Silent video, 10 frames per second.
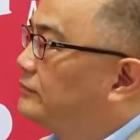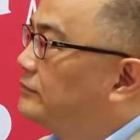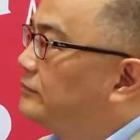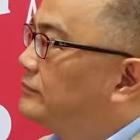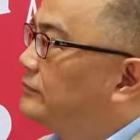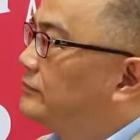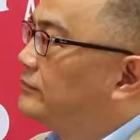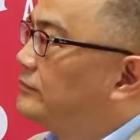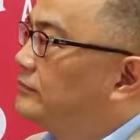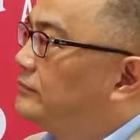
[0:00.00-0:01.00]

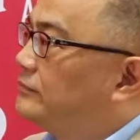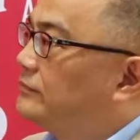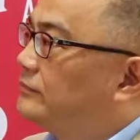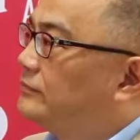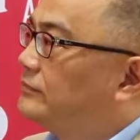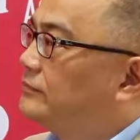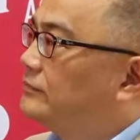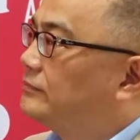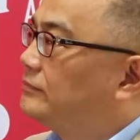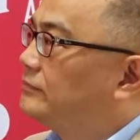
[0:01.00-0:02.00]

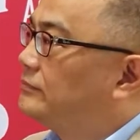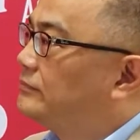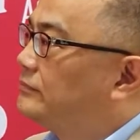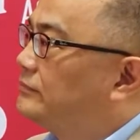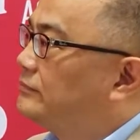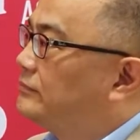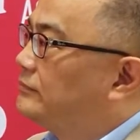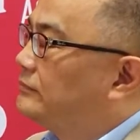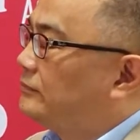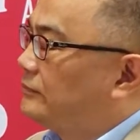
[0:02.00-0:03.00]

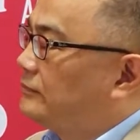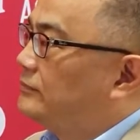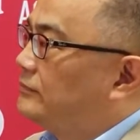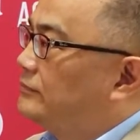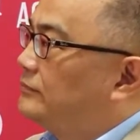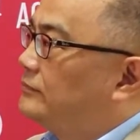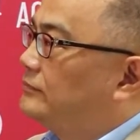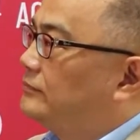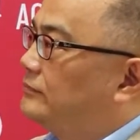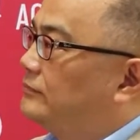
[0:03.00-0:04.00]

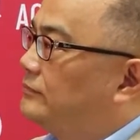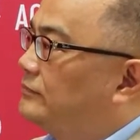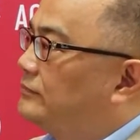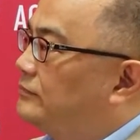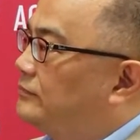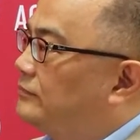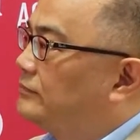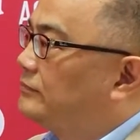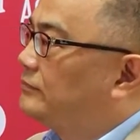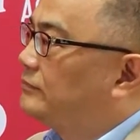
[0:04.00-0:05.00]

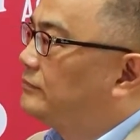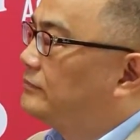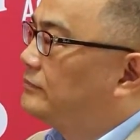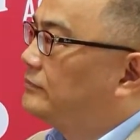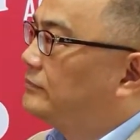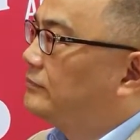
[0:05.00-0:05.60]
(silent)